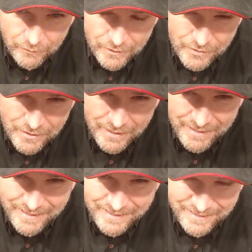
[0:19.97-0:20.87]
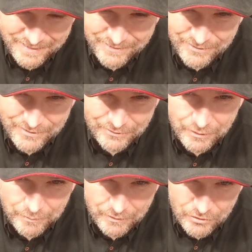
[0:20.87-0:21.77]
notice it does
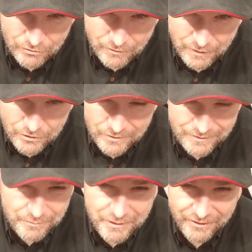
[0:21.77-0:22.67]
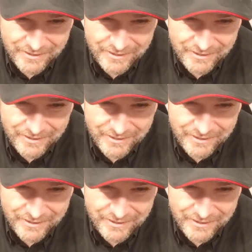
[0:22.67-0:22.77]
look a bit scratched, and to be